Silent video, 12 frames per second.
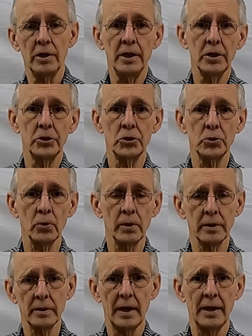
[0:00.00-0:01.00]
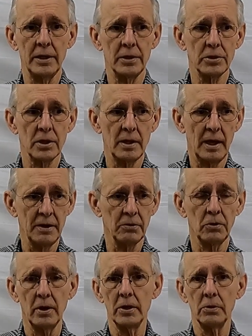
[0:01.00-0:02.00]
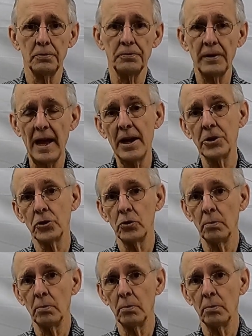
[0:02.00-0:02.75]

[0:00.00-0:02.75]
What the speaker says: You get a short, and it'll flash,